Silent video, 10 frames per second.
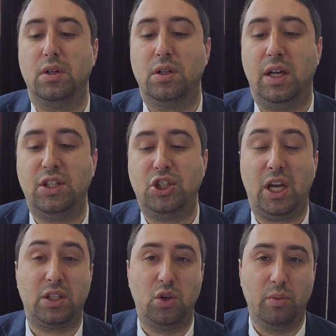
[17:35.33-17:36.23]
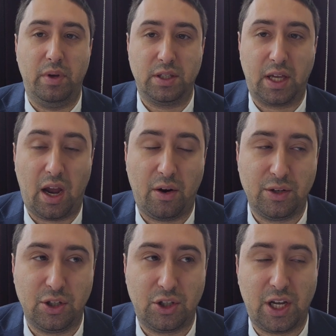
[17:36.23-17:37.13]
Let's say she has 2
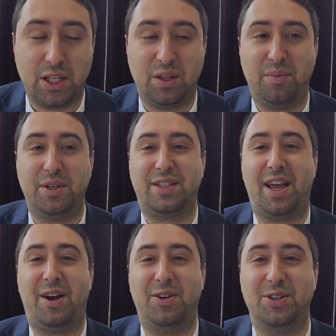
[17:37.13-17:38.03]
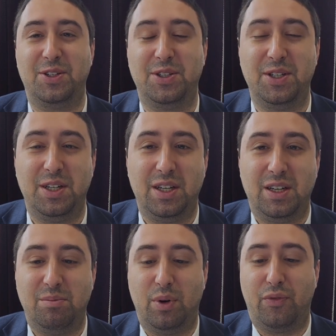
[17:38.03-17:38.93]
miscarriages. She has a miscarriage
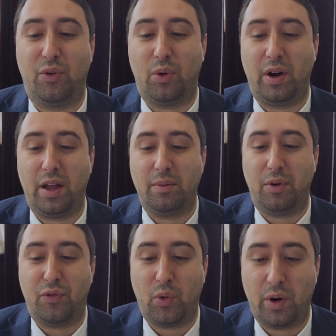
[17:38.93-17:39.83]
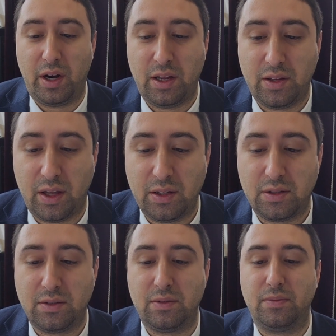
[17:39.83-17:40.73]
before 80
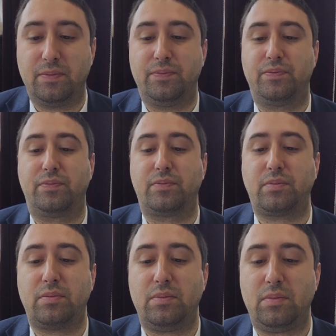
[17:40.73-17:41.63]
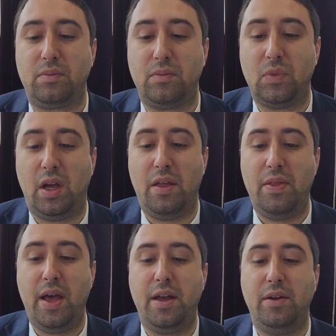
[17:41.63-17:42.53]
days. And
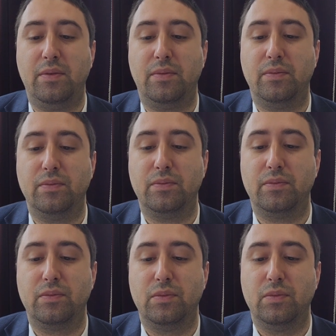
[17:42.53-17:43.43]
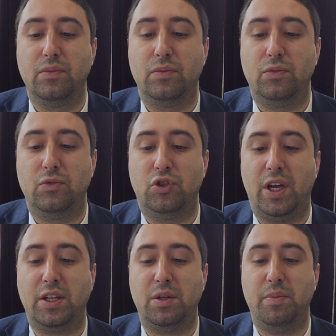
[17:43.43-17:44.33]
then she
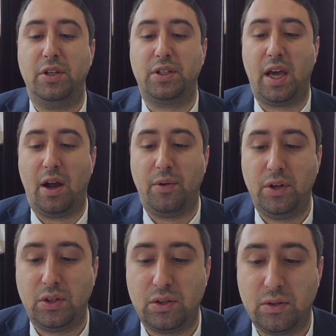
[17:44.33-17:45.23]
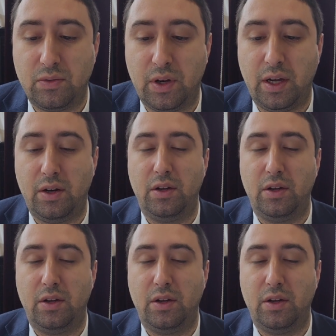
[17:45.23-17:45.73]
has a miscarriage, right?